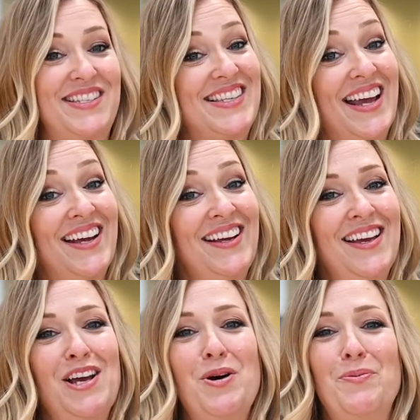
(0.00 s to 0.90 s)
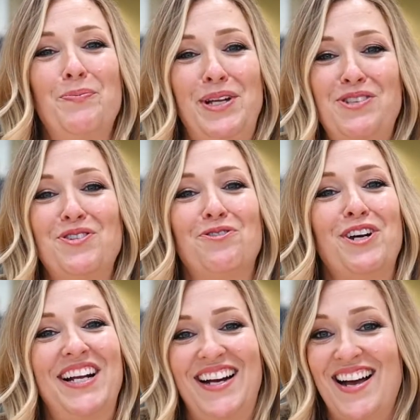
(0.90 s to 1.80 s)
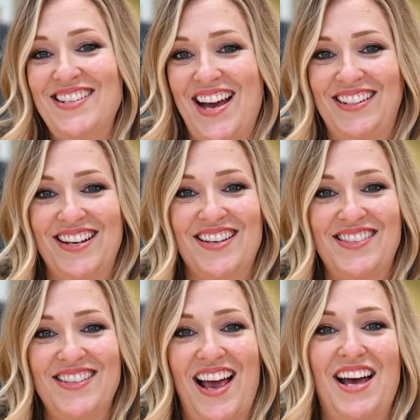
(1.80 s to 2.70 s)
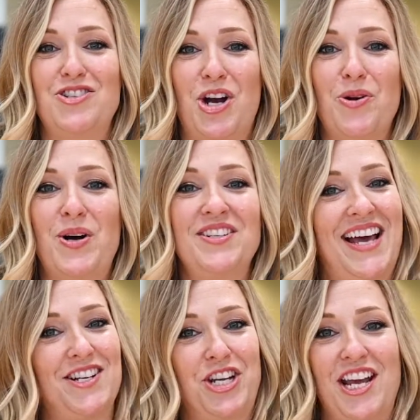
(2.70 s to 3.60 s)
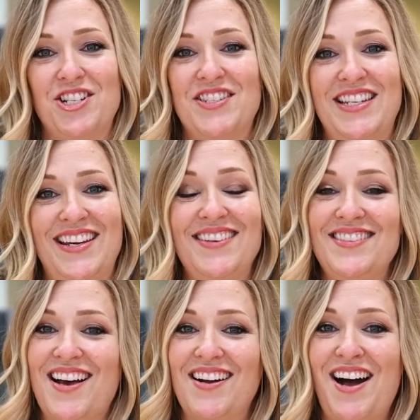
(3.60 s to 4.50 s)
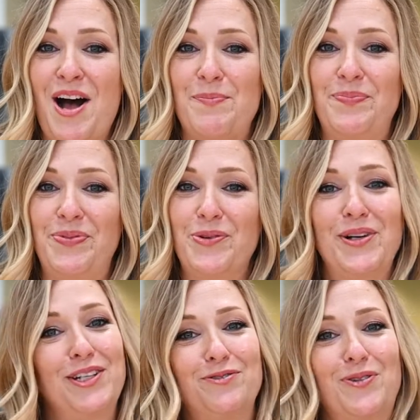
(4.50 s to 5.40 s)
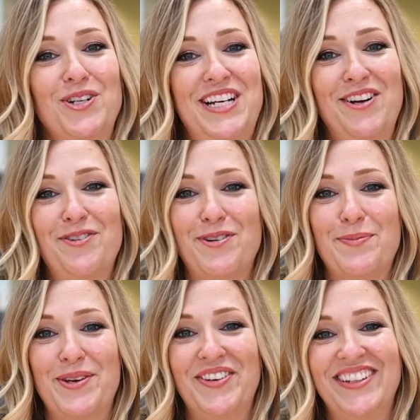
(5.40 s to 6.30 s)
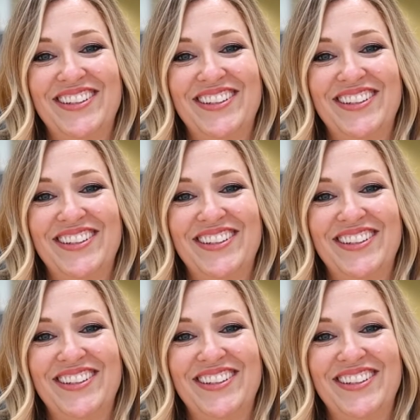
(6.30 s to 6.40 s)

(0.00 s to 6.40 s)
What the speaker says: sing, please feel free to contact us at chartwell-agency.com. We look forward to hearing from you.